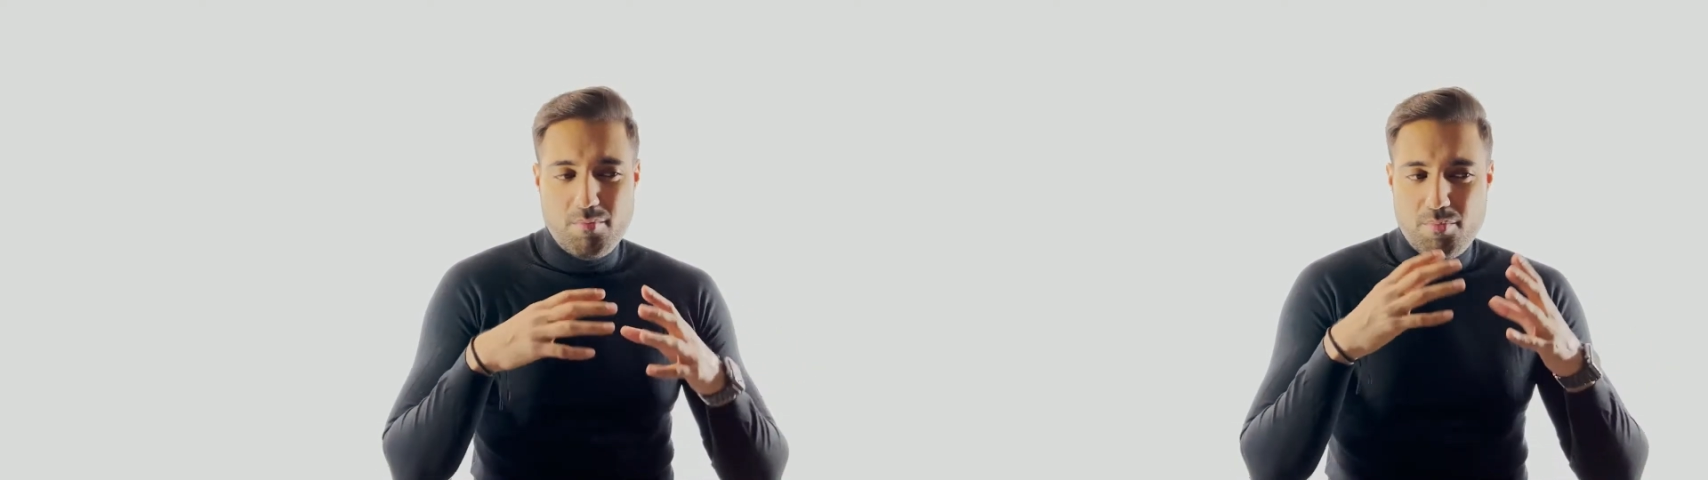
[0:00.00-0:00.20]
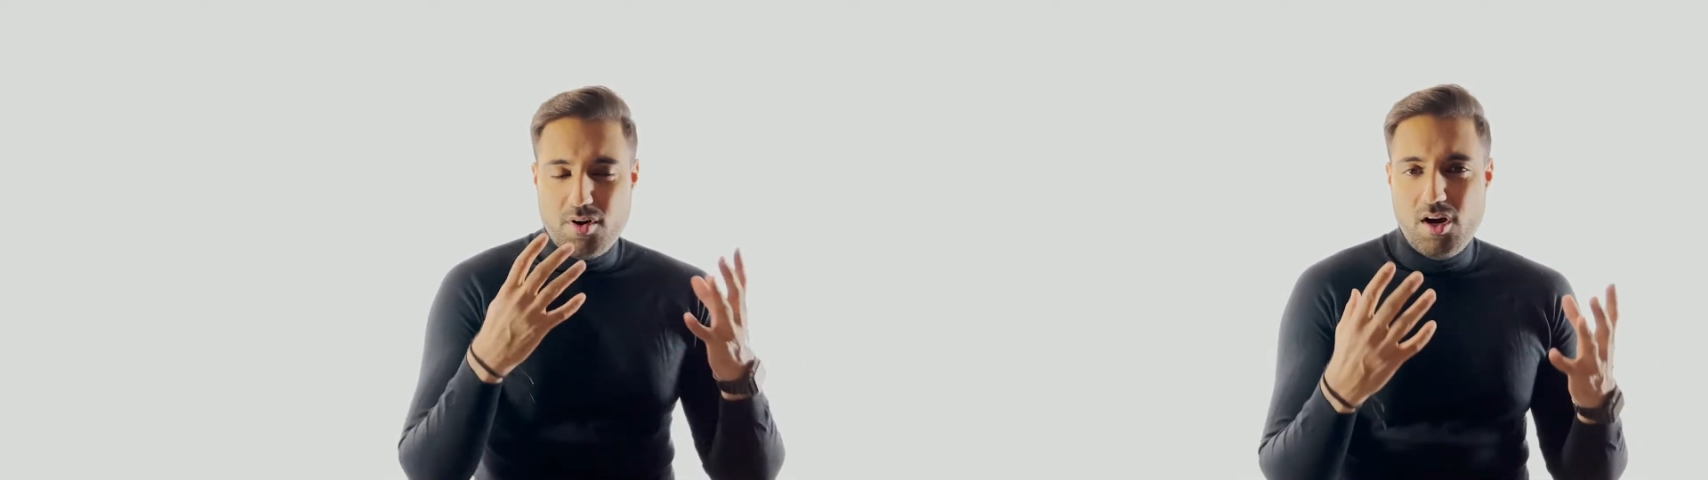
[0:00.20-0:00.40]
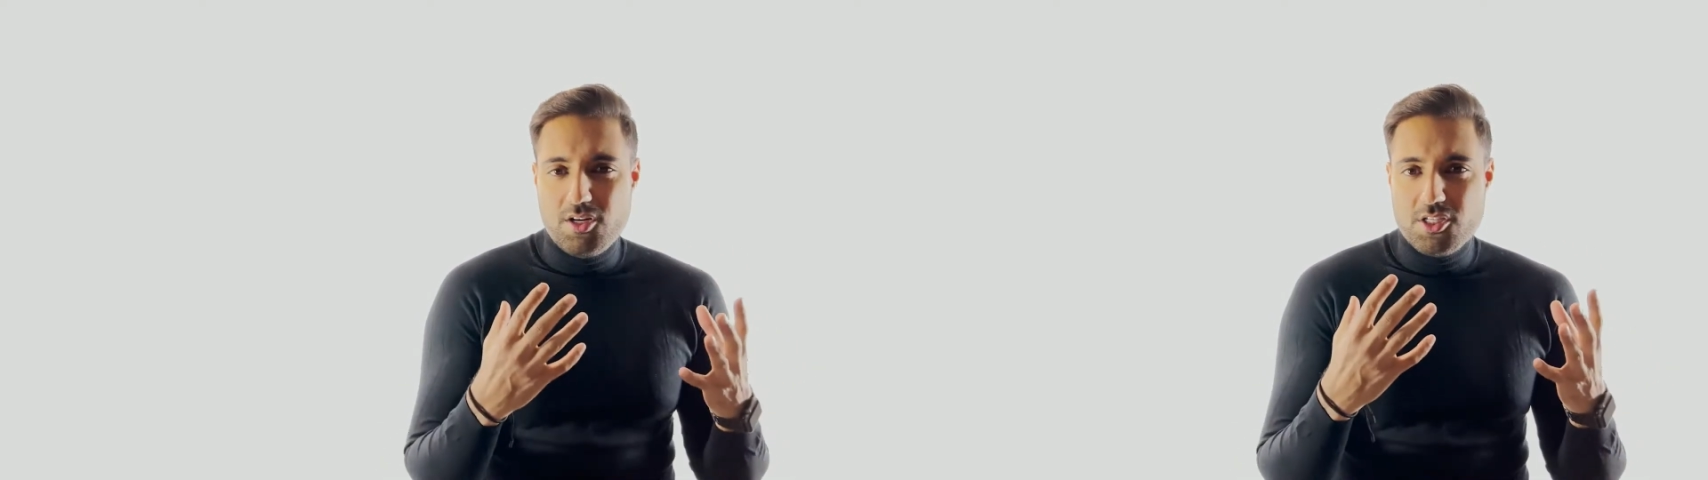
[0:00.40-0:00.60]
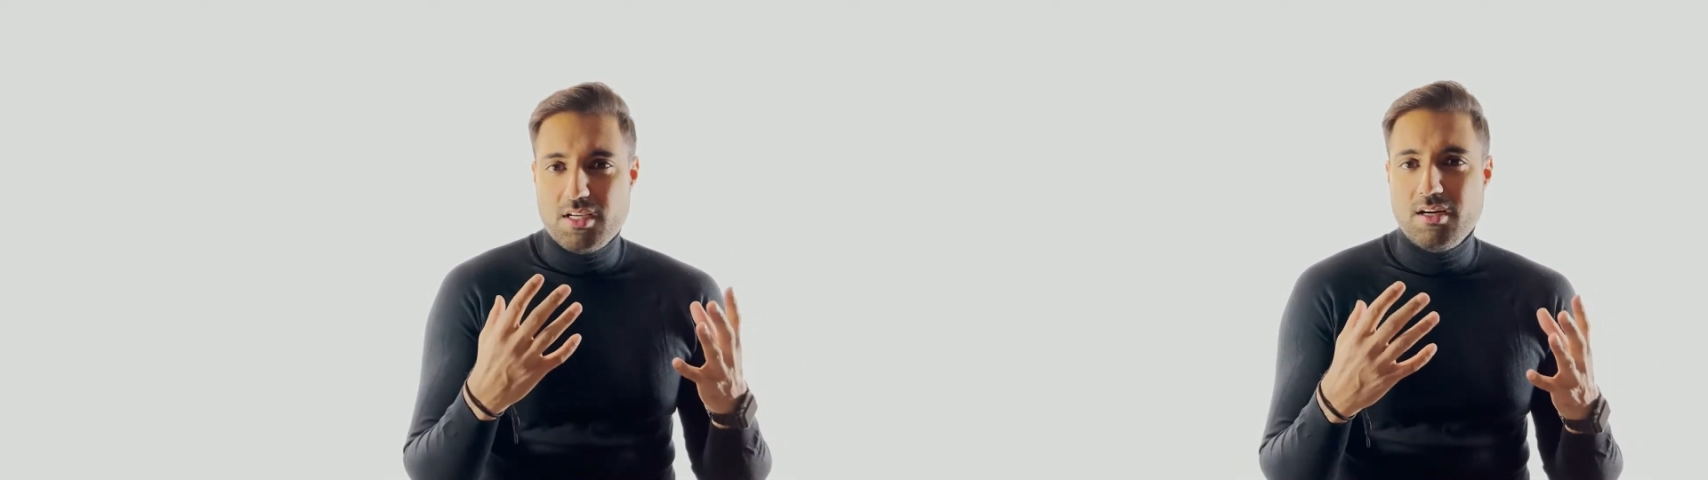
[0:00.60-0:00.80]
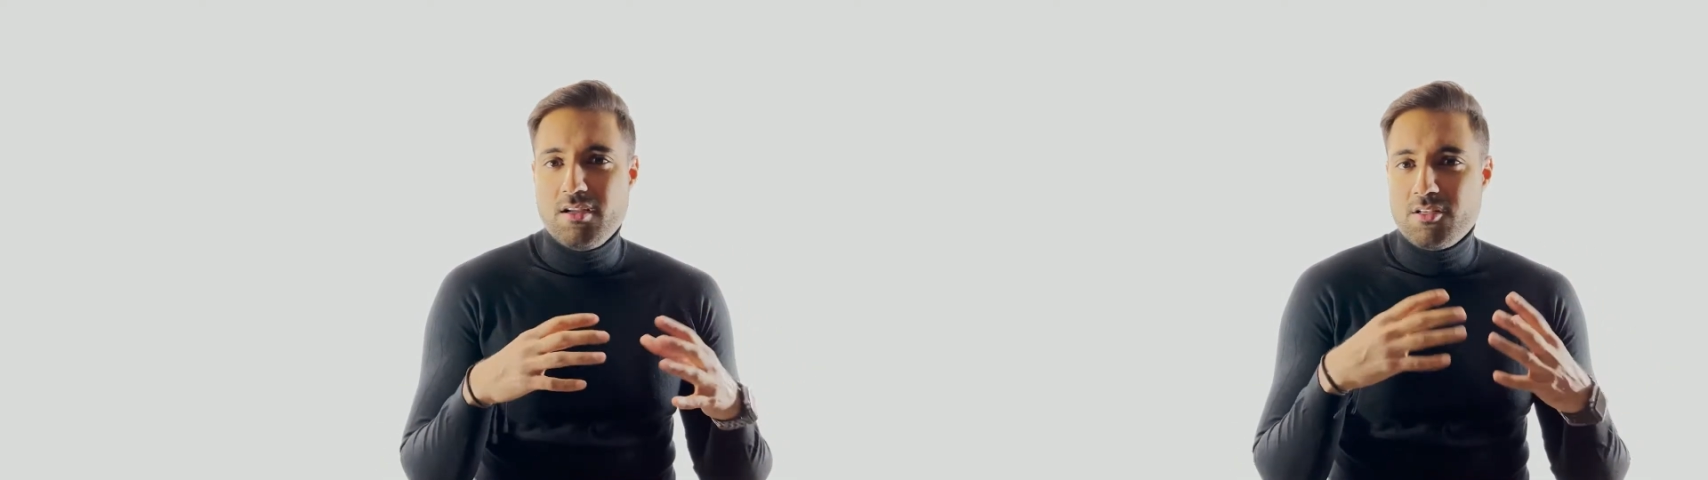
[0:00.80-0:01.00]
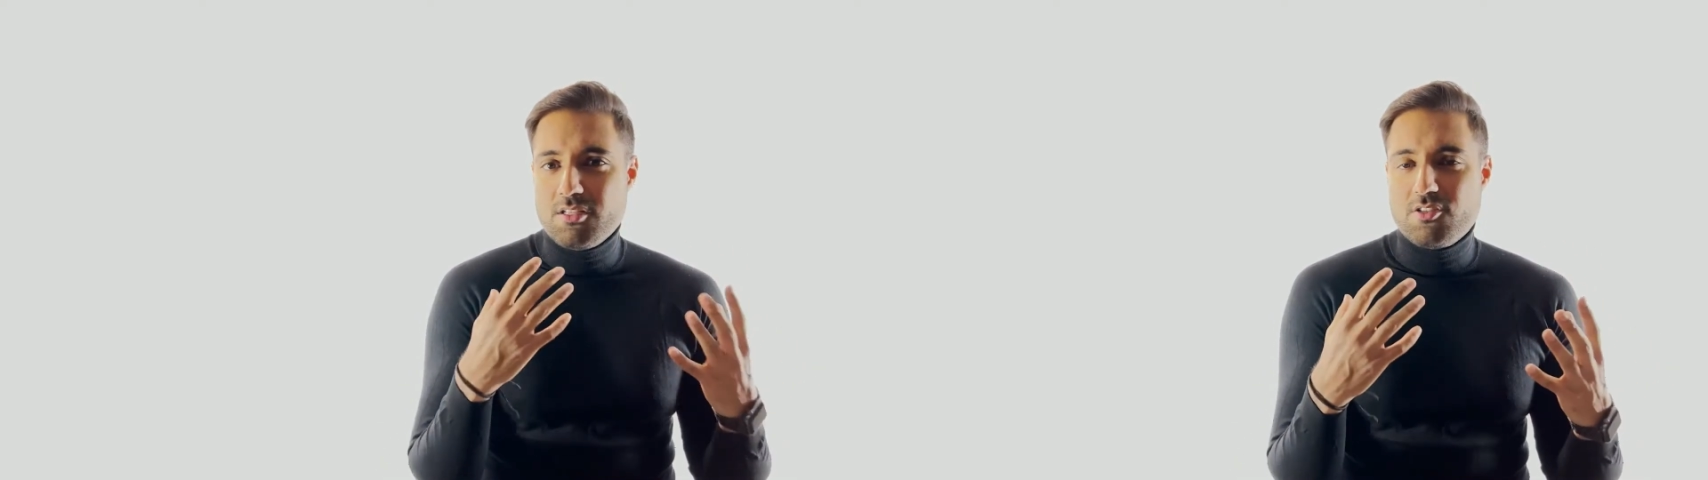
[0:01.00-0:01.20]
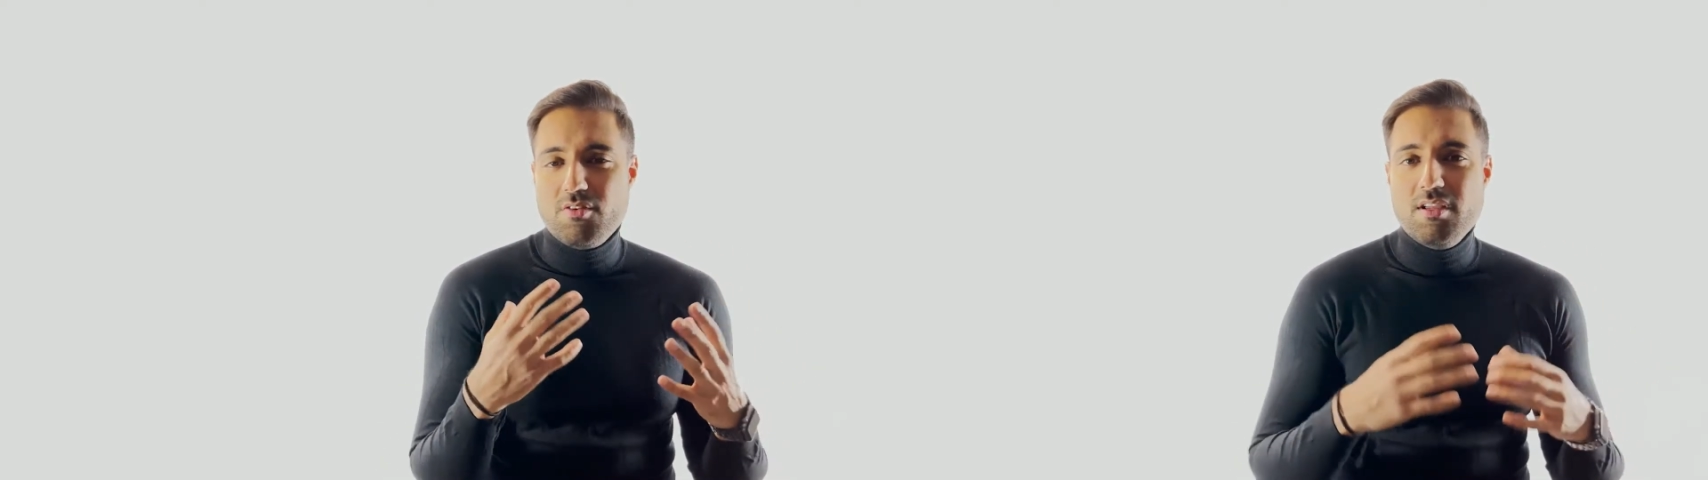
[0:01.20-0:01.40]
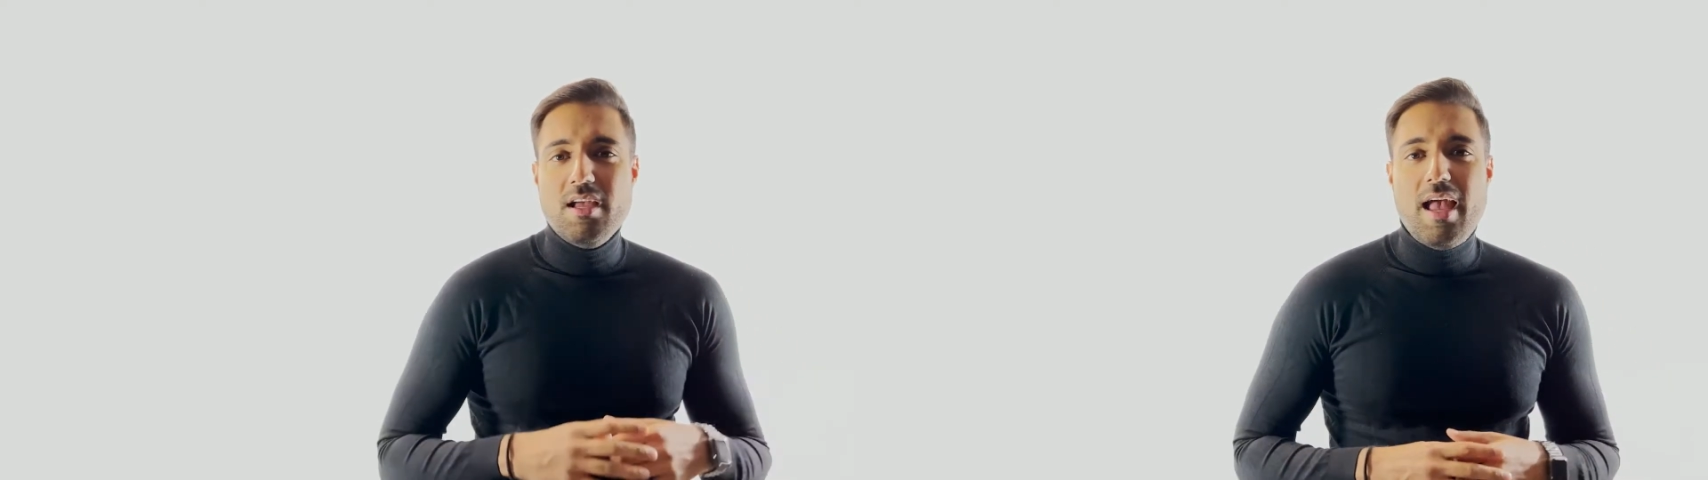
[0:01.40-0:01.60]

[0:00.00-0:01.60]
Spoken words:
branch industry